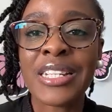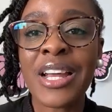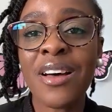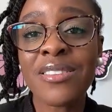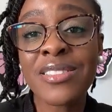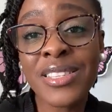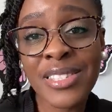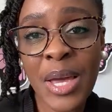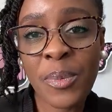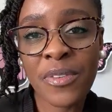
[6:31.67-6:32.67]
Now,
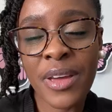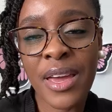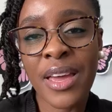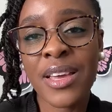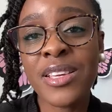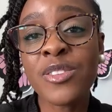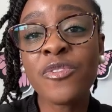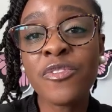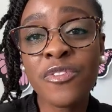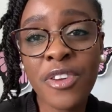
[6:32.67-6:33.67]
this type of hair is
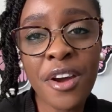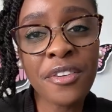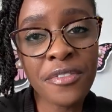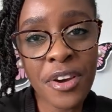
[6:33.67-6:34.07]
very,